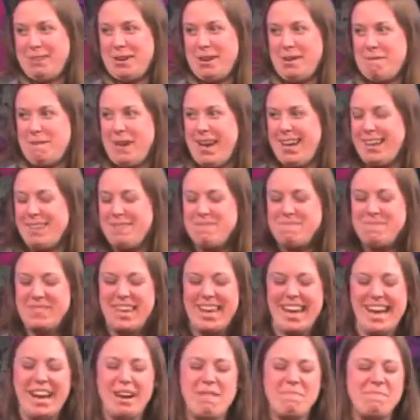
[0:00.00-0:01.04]
very well.
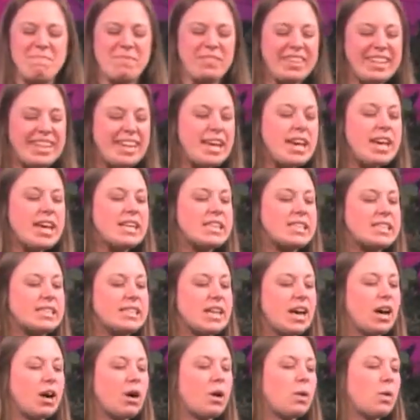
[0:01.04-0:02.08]

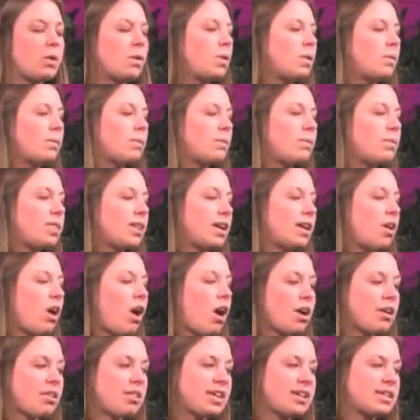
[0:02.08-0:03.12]
So there
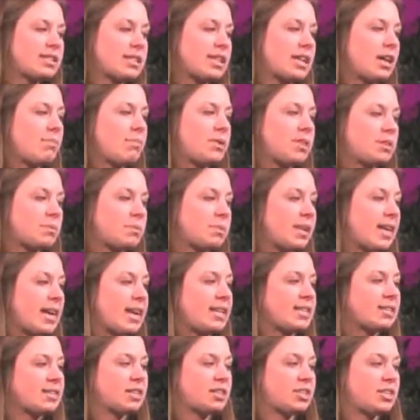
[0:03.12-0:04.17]
are things that come into
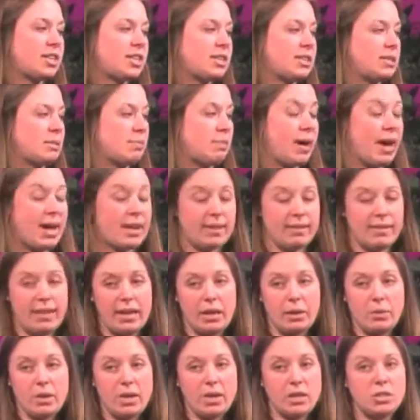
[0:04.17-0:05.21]
play, such as body
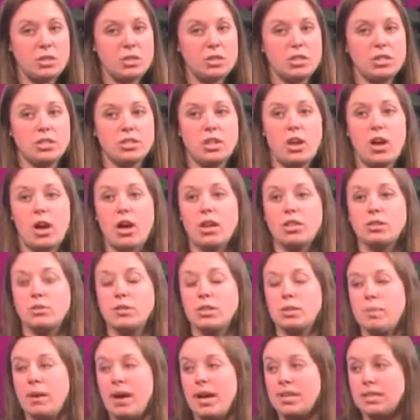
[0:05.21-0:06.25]
language. Dogs
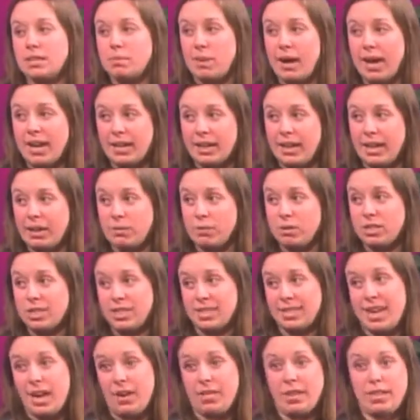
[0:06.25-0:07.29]
respond to body language.
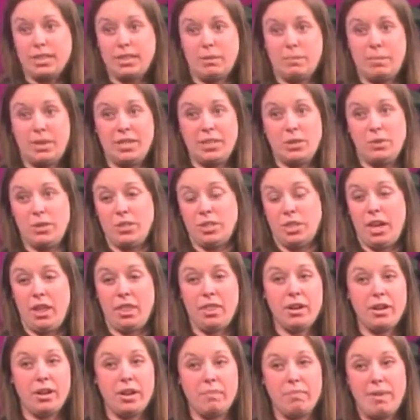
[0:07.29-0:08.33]
That's how they speak to each
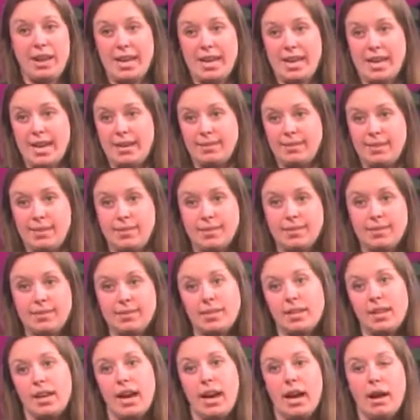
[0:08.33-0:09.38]
other in many cases.
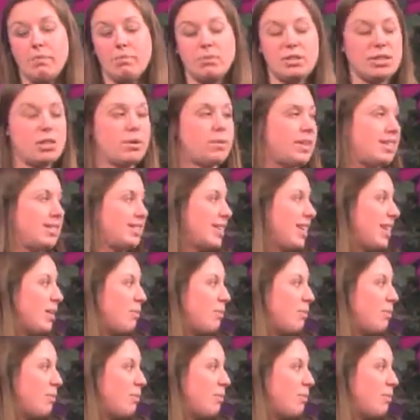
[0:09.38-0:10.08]
So it's